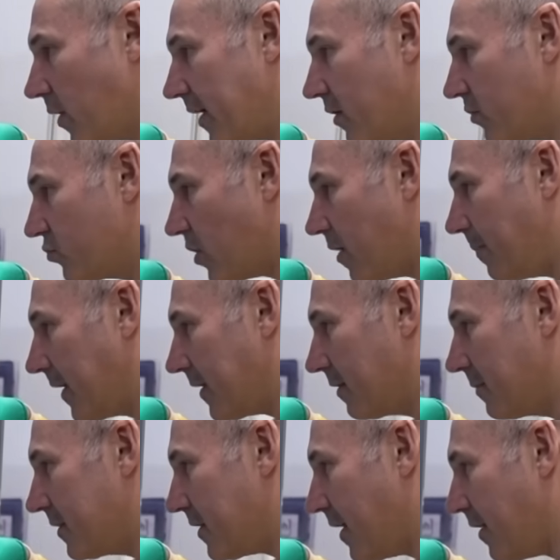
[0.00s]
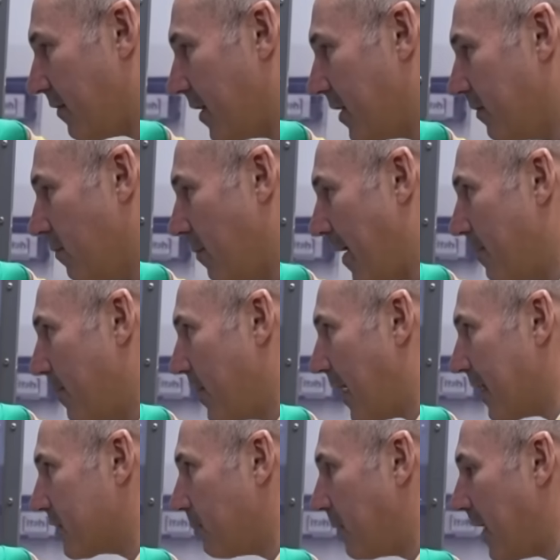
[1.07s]
where you're dripping the material. Remember,
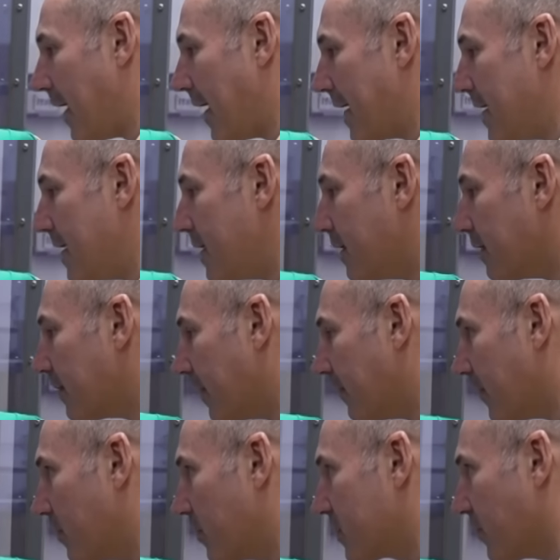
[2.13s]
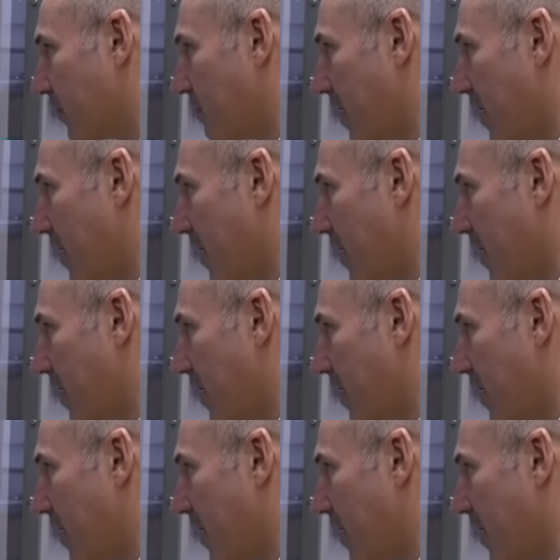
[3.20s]
that's plague, if it was for